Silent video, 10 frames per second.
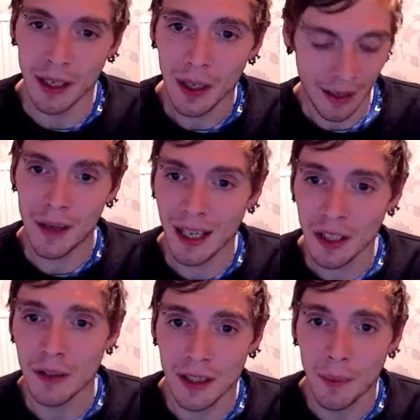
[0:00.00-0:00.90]
immersion
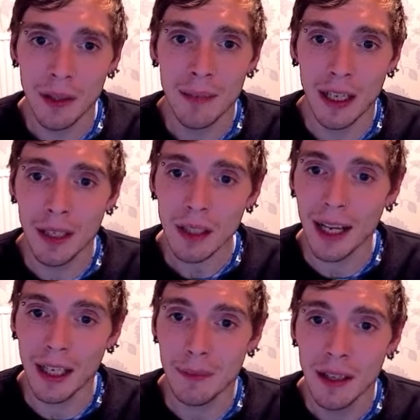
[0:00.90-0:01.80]
and
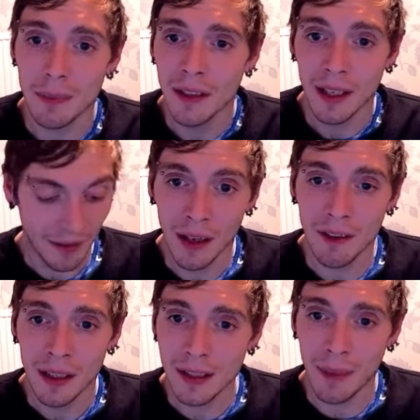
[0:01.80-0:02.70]
satisfaction, we'll dive
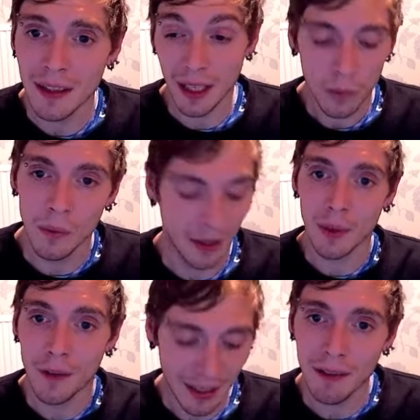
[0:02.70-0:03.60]
into character
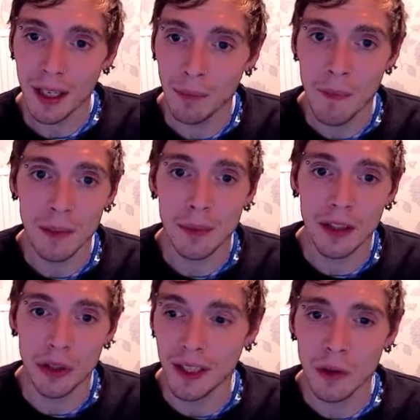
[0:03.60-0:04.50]
animation. You'll
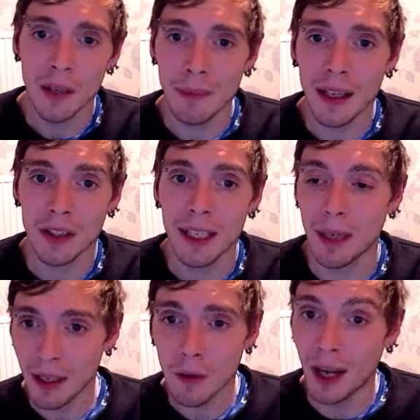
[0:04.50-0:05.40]
learn to create flip
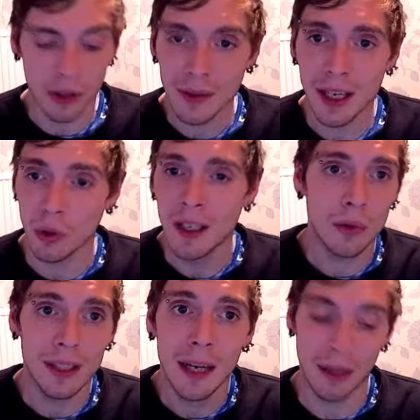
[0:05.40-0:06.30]
animations based
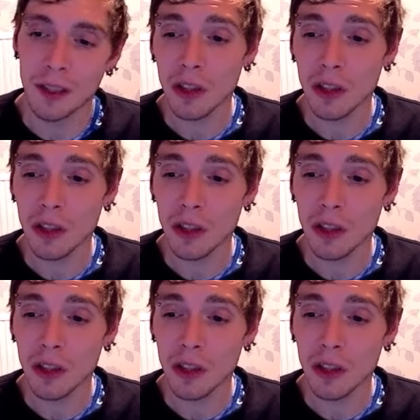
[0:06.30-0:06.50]
on walking